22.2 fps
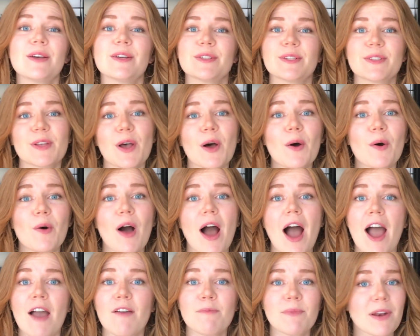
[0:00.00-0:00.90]

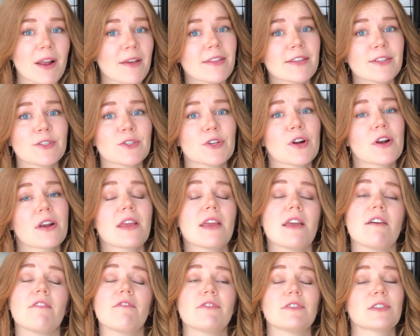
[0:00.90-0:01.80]
So I've been on this
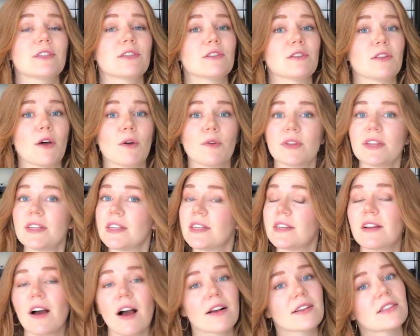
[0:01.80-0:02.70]
journey of slowly
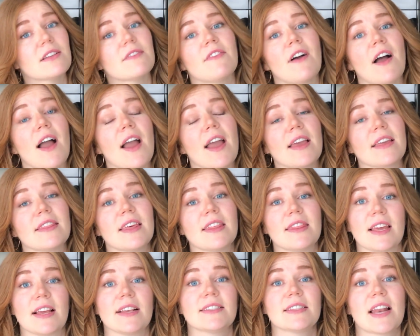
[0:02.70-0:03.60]
detoxifying the
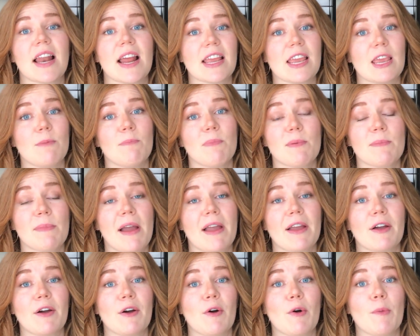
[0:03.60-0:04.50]
things that I keep in my
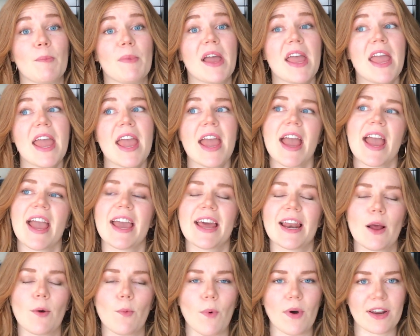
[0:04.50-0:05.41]
home,
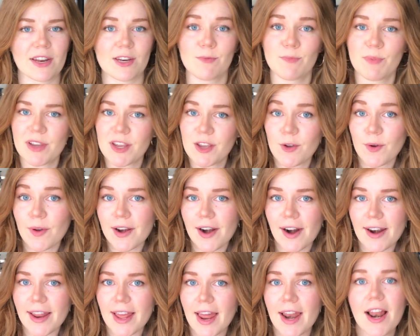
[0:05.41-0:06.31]
and I wanted to bring you in
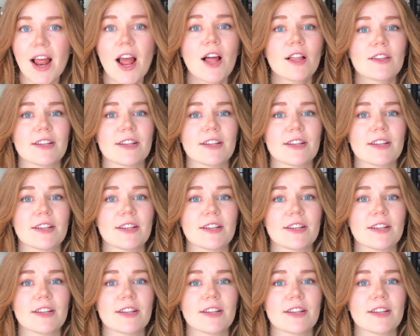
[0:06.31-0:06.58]
on it.